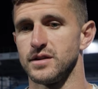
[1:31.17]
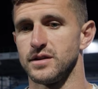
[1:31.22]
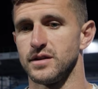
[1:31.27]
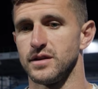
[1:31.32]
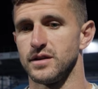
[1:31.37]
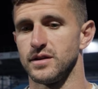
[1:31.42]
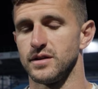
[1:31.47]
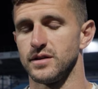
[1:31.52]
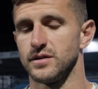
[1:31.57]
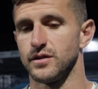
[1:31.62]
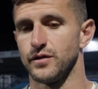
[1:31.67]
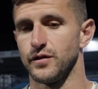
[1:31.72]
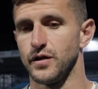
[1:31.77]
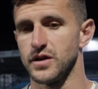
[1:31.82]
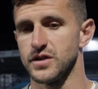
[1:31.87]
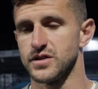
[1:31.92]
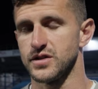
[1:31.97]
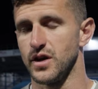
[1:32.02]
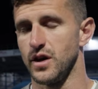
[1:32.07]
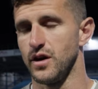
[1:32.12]
the
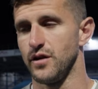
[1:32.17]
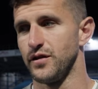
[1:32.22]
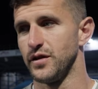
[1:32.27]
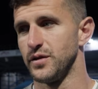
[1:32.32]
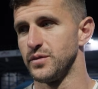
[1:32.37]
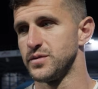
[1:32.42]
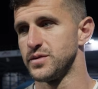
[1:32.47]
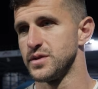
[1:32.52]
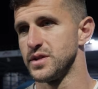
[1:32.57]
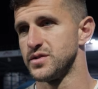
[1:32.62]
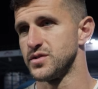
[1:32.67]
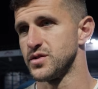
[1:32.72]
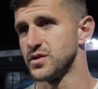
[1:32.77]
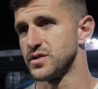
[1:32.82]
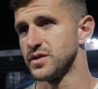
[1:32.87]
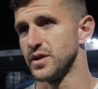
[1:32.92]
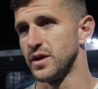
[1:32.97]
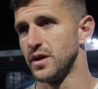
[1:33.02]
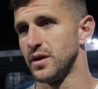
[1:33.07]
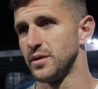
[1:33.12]
first half, it's
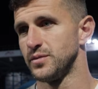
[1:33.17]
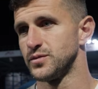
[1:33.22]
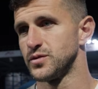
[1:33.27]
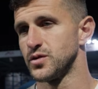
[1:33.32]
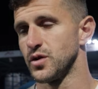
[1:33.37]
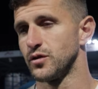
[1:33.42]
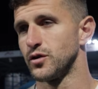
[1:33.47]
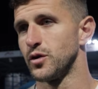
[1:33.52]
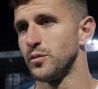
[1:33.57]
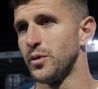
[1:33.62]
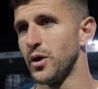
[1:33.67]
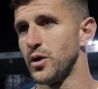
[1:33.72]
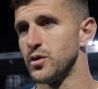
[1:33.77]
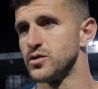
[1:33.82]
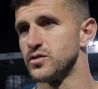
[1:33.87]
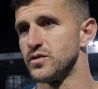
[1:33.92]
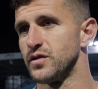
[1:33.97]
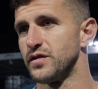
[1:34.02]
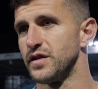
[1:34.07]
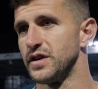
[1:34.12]
just our sort of
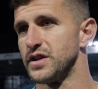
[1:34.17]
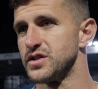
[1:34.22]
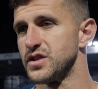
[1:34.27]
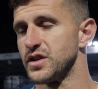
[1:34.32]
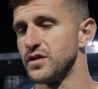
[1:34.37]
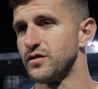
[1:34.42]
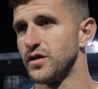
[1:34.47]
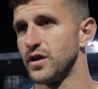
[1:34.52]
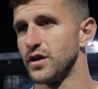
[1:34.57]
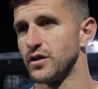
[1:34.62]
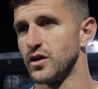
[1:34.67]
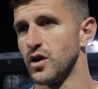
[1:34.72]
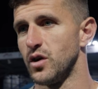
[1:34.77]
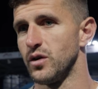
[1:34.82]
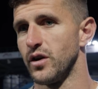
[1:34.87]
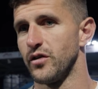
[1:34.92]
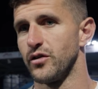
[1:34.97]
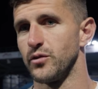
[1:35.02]
composure and finishing in front of goal.